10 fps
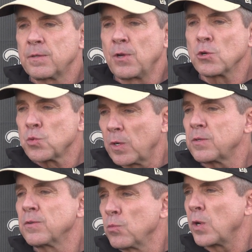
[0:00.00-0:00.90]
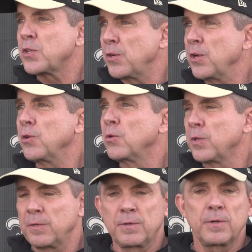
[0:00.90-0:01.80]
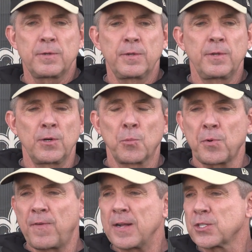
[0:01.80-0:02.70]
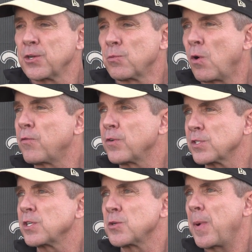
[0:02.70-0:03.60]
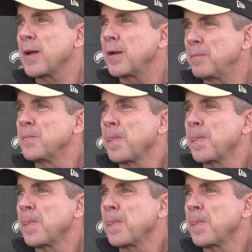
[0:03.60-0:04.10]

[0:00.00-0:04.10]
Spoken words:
knows what to do and, you know, provides a good role for us as a backup.